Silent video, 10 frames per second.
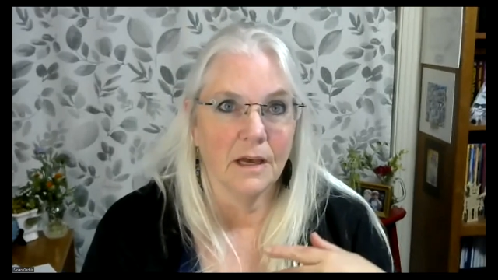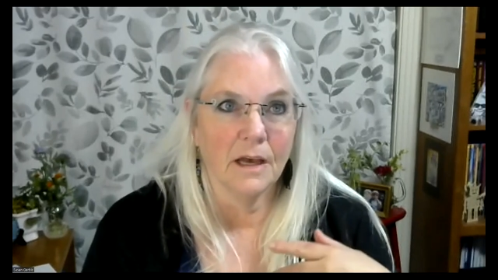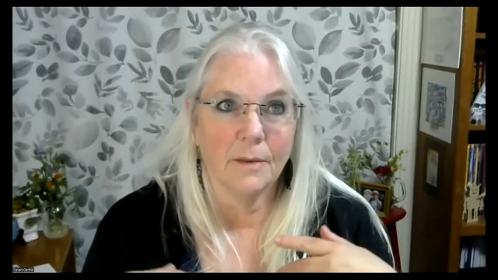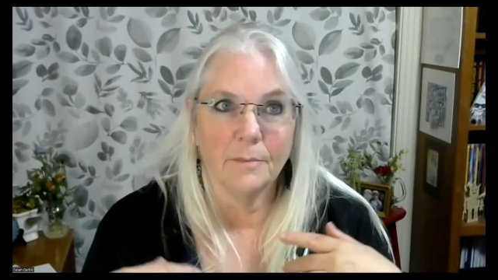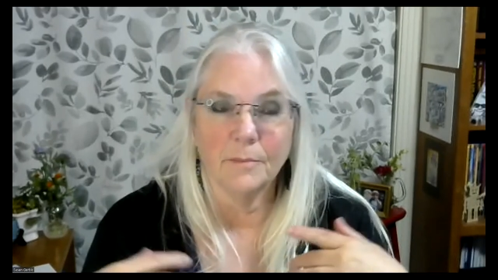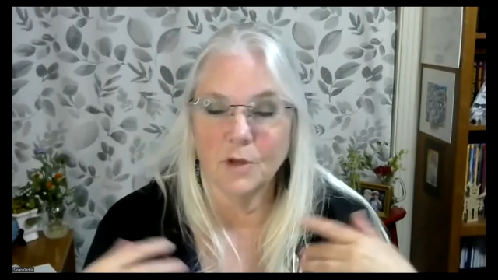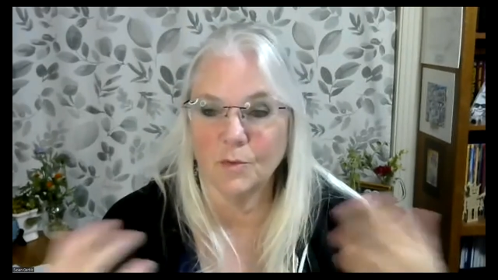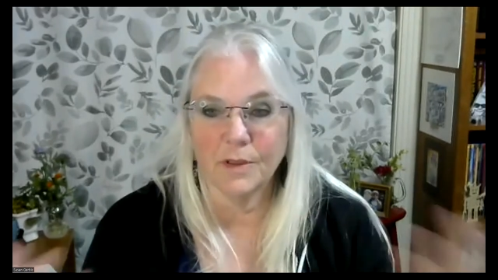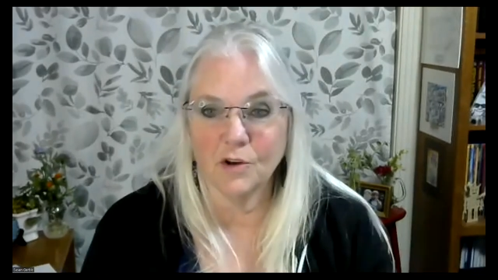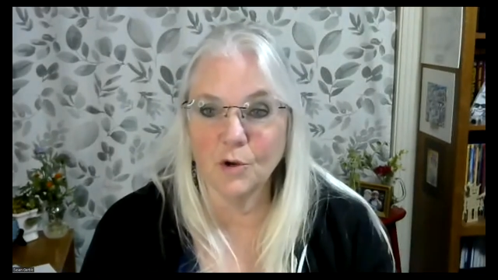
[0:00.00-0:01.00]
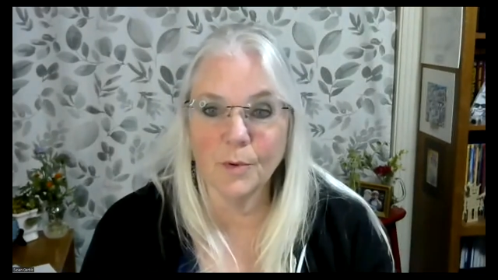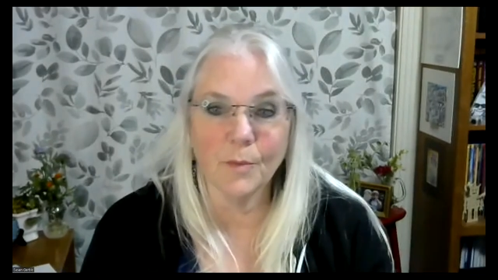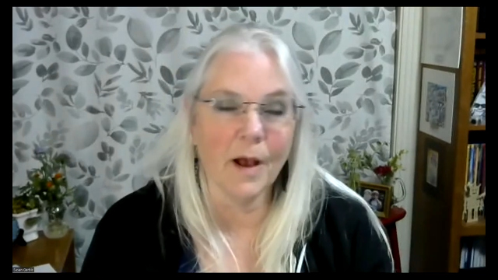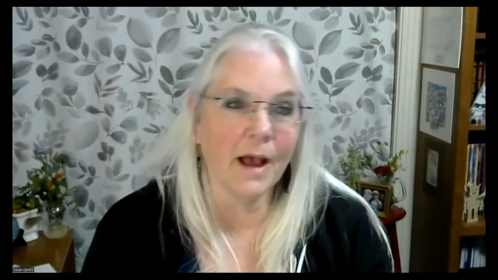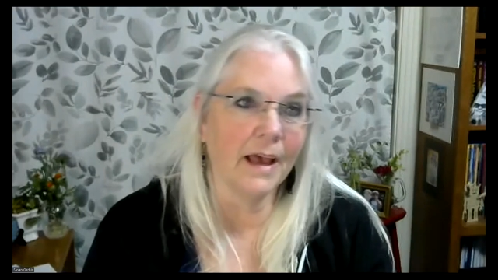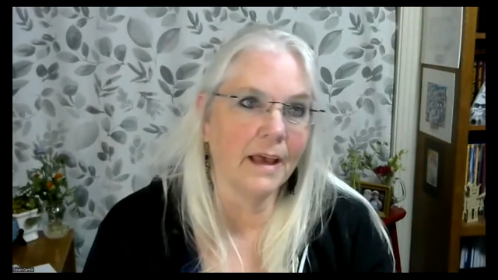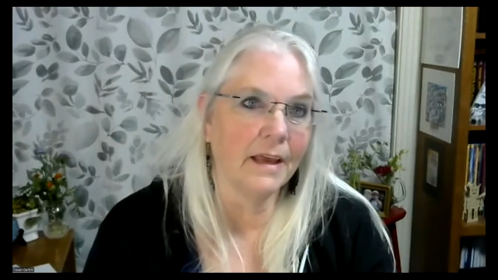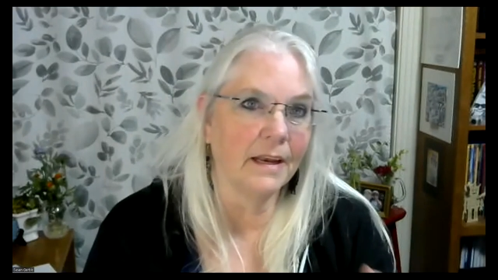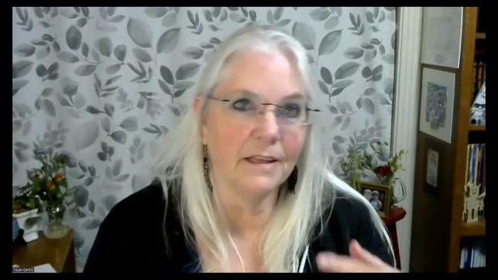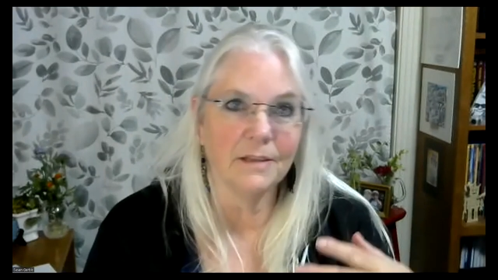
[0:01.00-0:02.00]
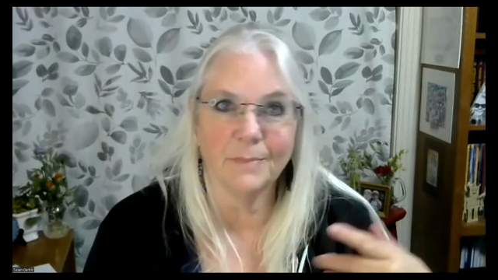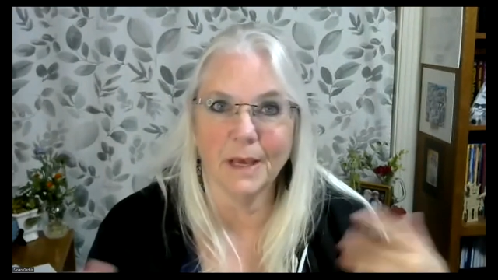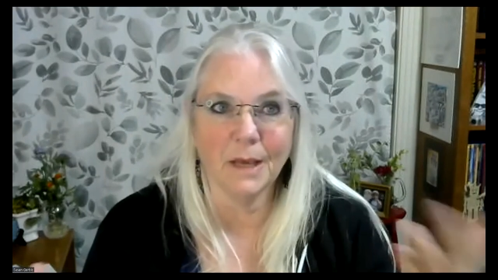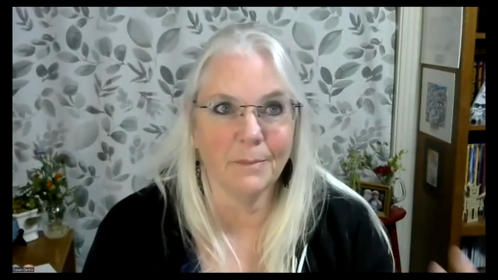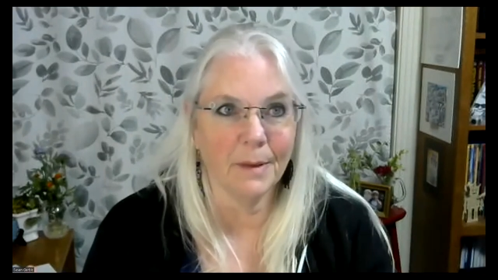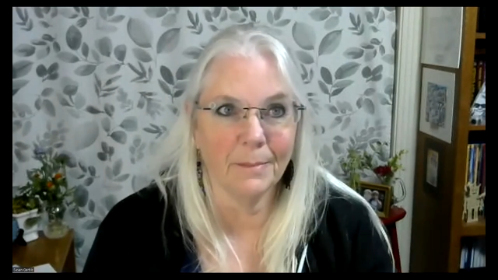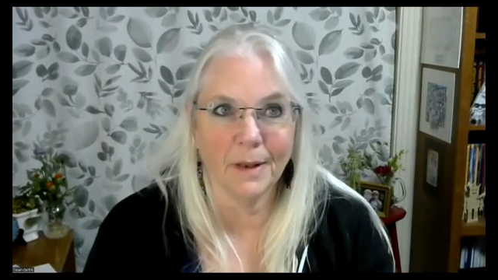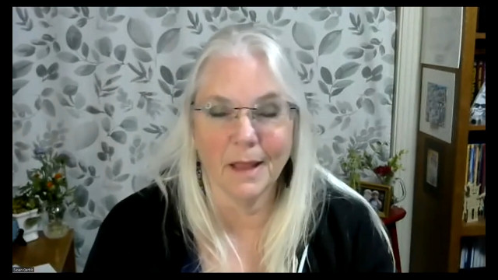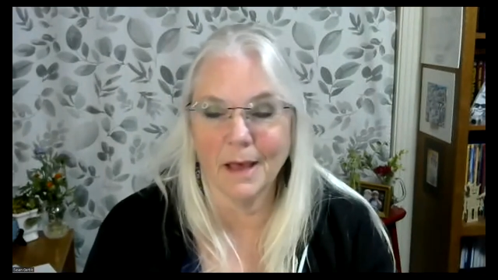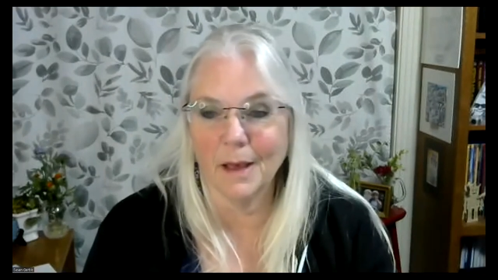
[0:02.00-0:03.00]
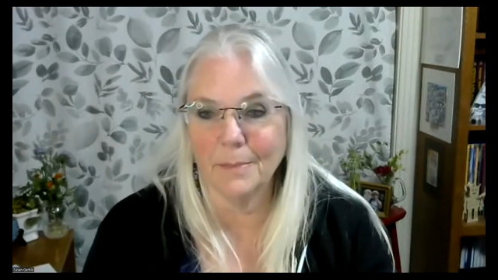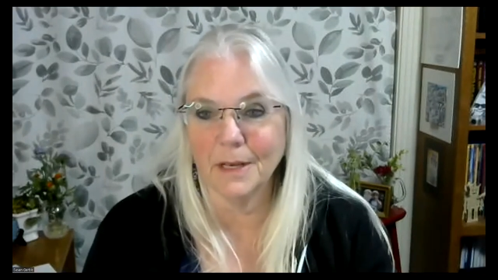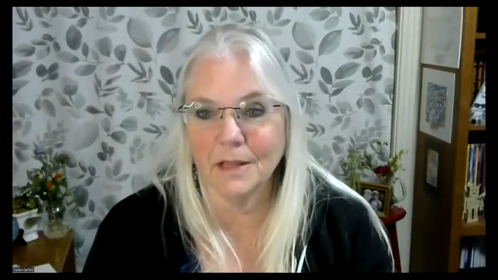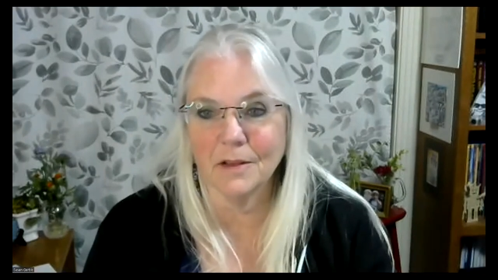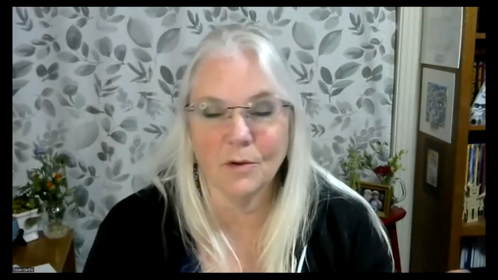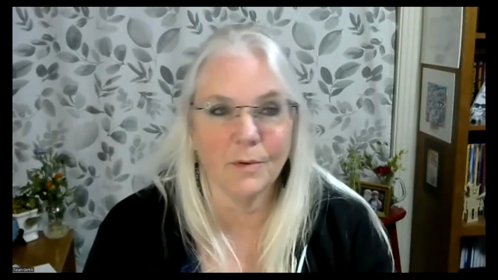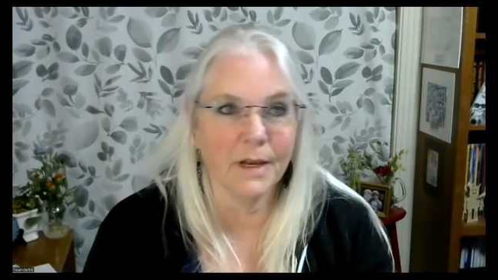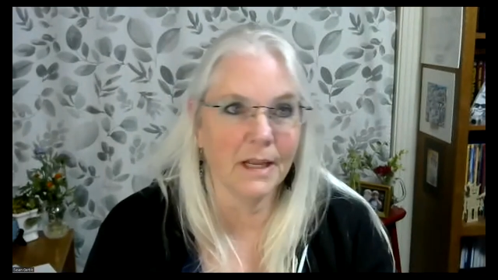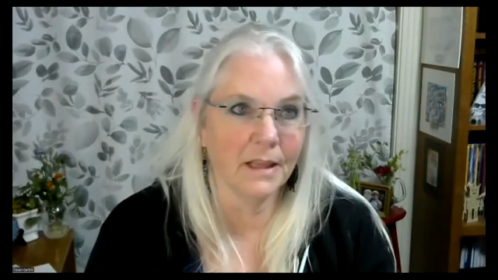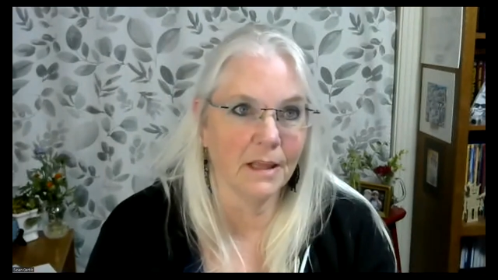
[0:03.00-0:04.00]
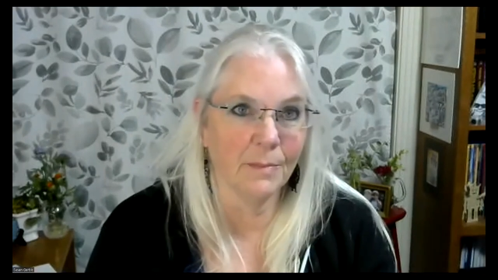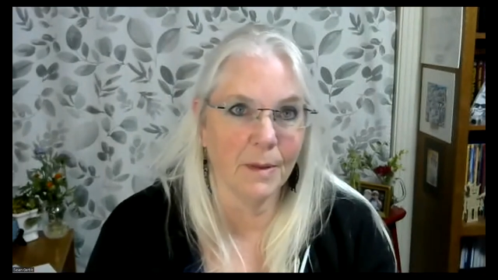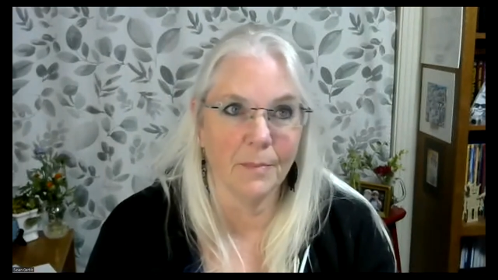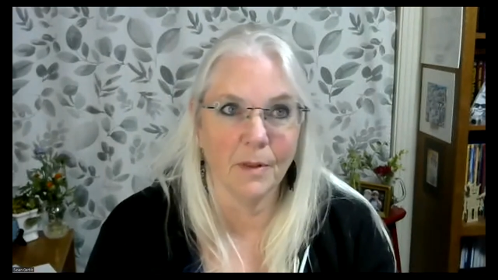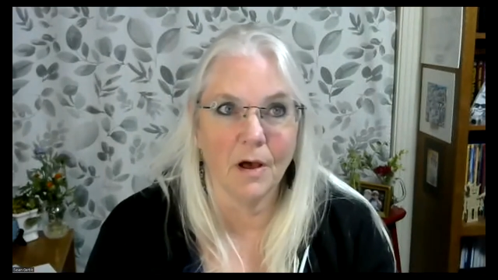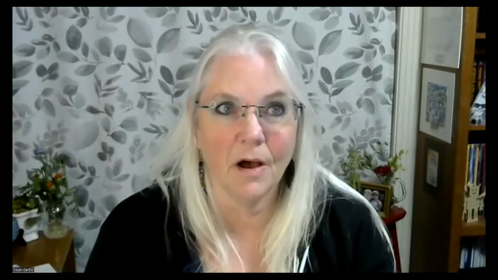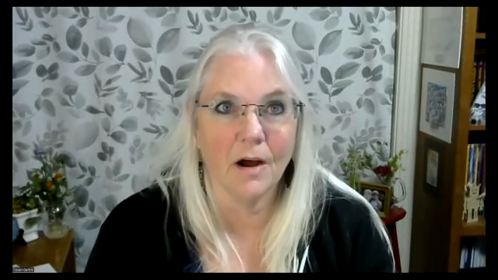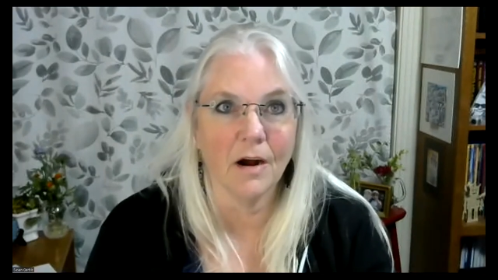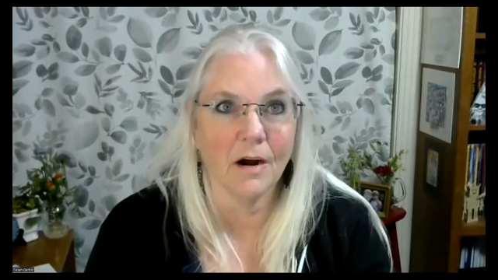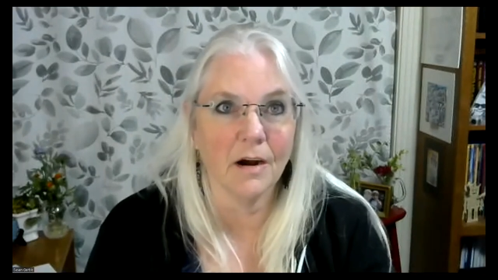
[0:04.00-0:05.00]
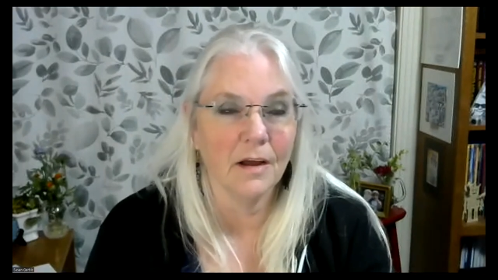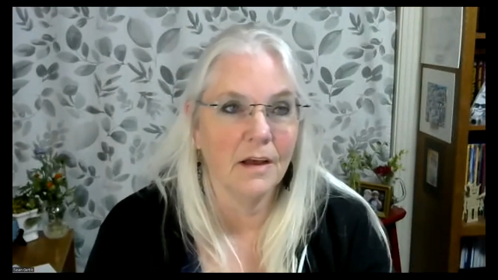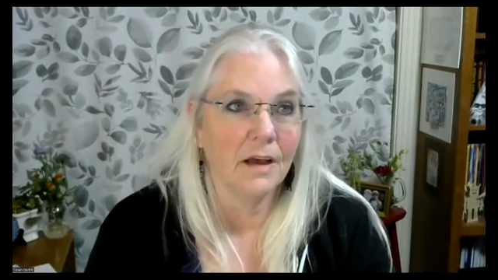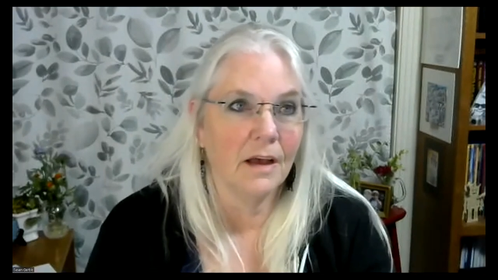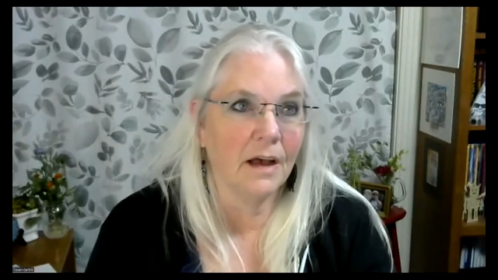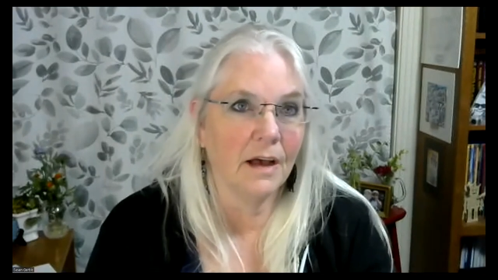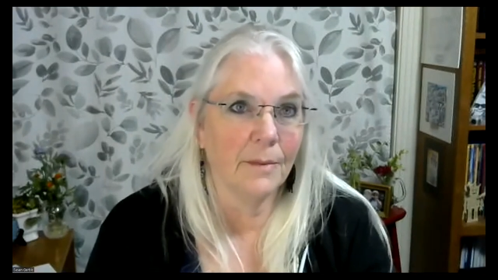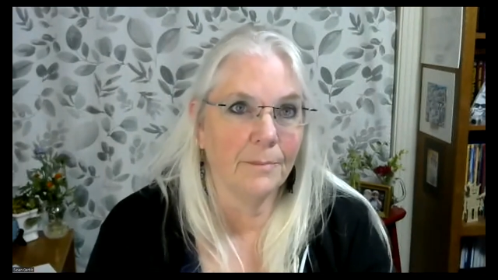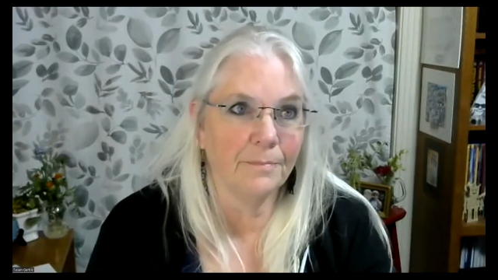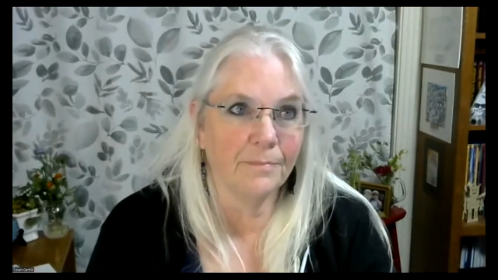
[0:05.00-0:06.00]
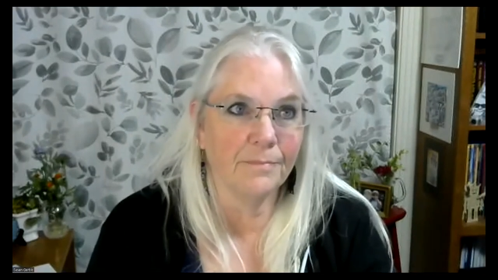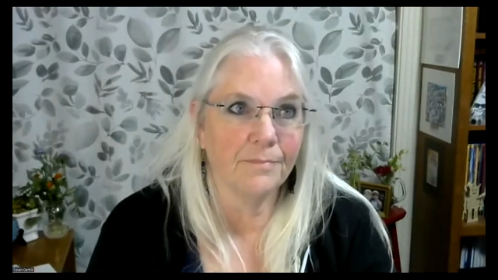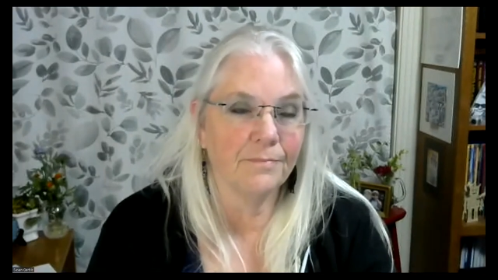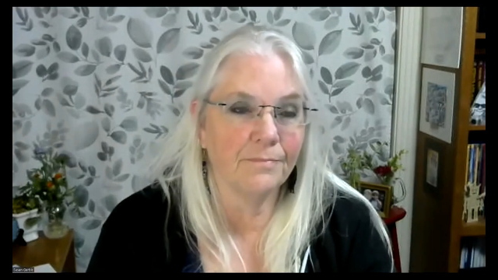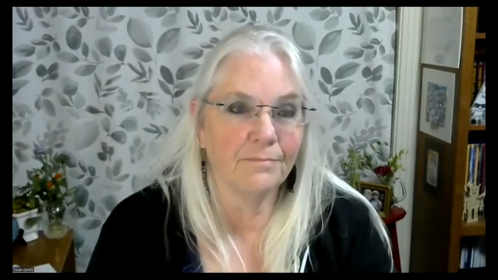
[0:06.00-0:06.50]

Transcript: um, you know, it's an Uber ride. He's picking people up. He doesn't know who any of these people are. Um,